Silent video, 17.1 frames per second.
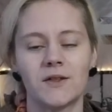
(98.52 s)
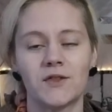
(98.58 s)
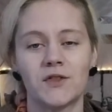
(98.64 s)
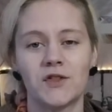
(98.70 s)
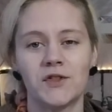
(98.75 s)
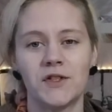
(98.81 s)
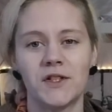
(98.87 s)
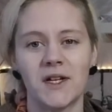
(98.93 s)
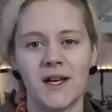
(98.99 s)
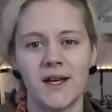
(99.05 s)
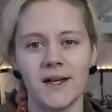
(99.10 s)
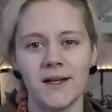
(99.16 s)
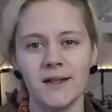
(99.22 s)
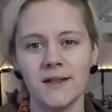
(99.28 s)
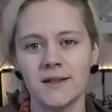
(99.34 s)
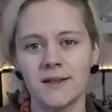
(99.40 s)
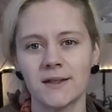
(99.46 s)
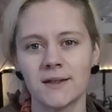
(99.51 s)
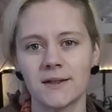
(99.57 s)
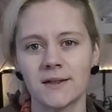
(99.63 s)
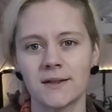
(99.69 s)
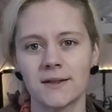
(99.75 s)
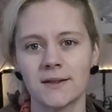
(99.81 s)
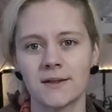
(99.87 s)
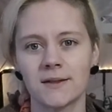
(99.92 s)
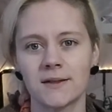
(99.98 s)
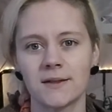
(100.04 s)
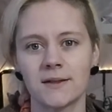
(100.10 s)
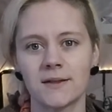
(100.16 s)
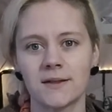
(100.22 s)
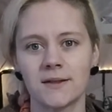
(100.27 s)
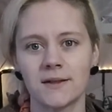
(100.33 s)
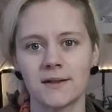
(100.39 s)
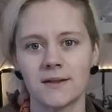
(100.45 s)
Today
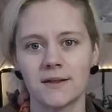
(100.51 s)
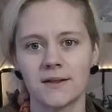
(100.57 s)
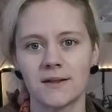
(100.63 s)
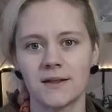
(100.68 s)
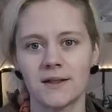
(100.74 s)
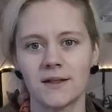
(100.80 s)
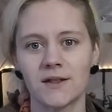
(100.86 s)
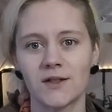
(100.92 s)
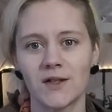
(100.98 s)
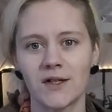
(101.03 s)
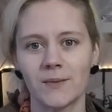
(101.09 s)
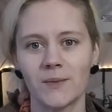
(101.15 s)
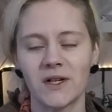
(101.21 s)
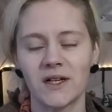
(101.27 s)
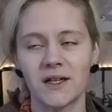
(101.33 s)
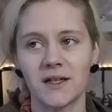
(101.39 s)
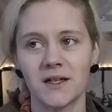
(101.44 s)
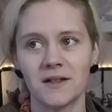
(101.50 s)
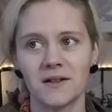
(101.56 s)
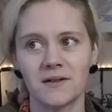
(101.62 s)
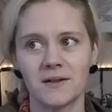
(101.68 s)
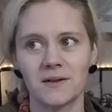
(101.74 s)
it's gonna be